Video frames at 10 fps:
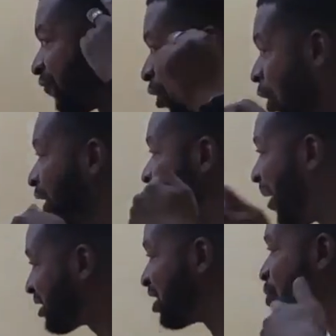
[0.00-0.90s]
of law,
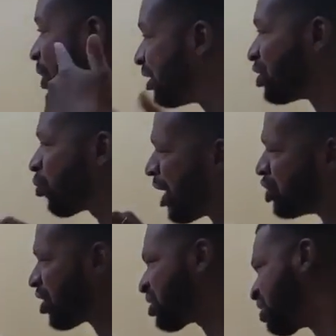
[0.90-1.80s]
liberty, equality,
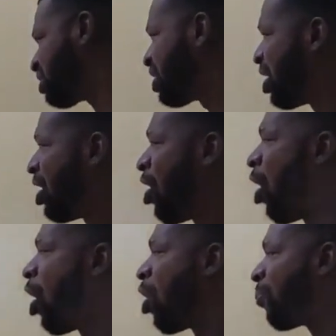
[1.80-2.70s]
right, justice,
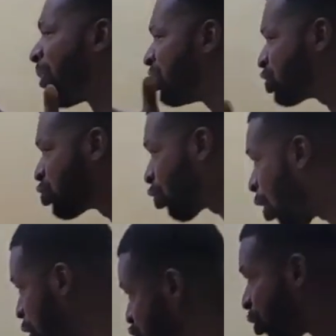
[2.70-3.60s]
or political
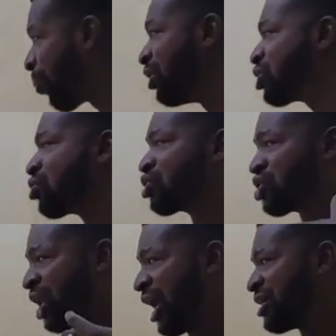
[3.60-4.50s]
culture, political
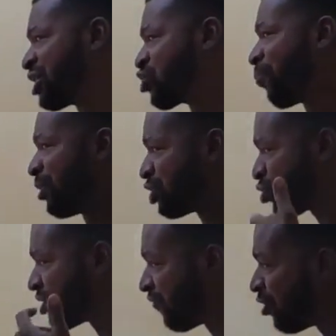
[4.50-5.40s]
socialization,
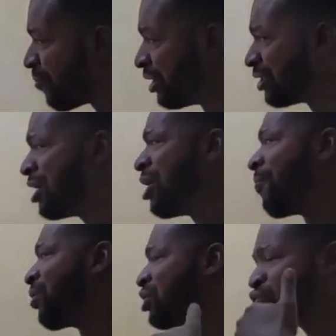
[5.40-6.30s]
political development,
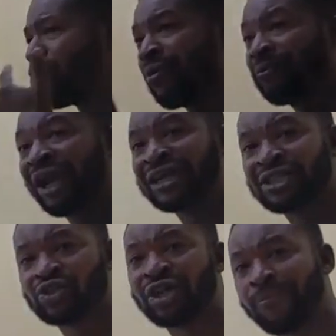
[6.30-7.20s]
political
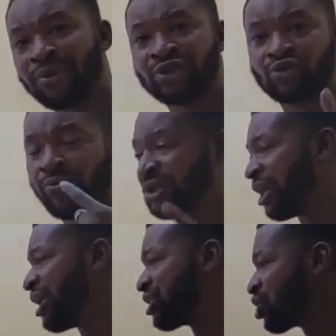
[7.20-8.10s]
mobilization, political
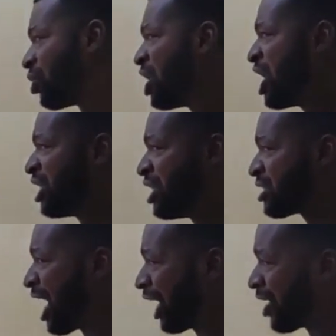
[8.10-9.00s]
modernization.
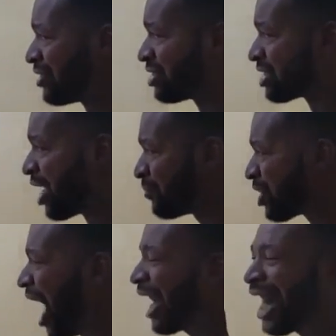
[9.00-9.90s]
These are
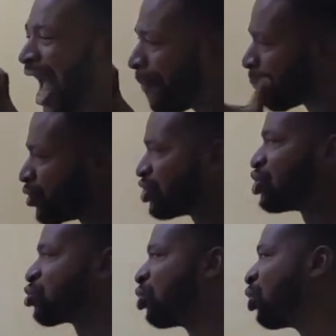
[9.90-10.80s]
concepts and
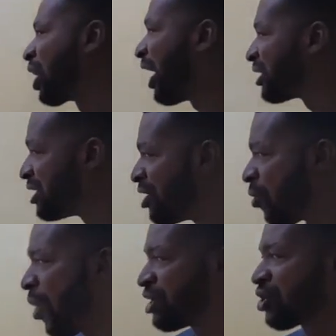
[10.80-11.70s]
approaches you look at
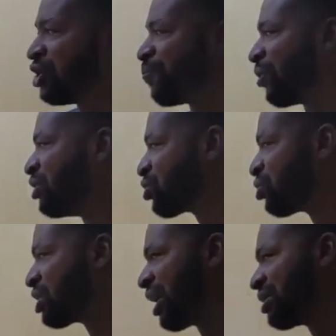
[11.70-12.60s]
while studying political
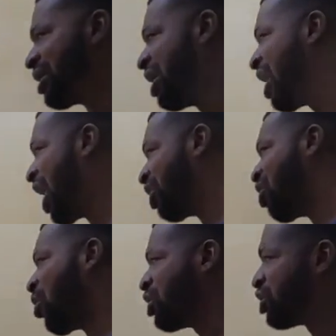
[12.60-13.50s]
science.
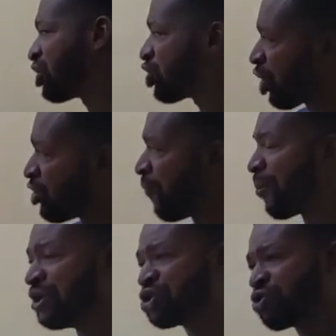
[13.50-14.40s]
Another one is the study of
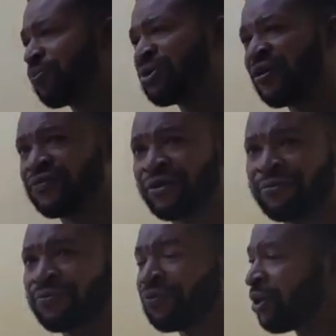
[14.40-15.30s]
political behavior.